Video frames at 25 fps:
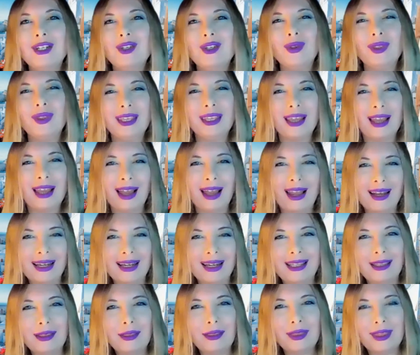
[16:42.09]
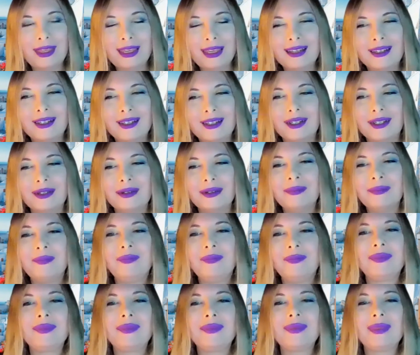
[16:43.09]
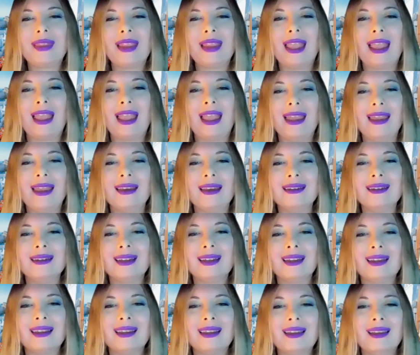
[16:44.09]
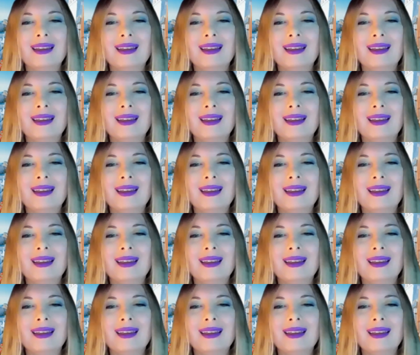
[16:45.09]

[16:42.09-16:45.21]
to the Alley Theater. And